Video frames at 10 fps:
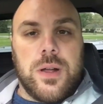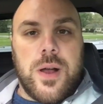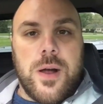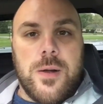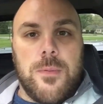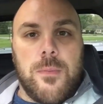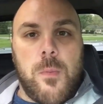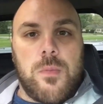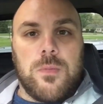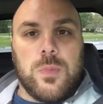
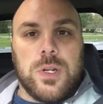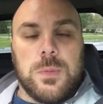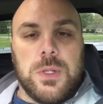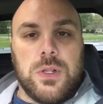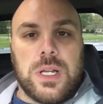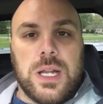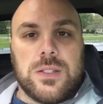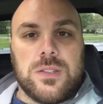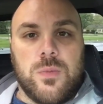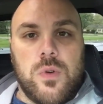We're going to be looking
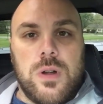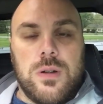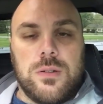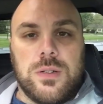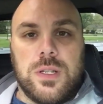at some more,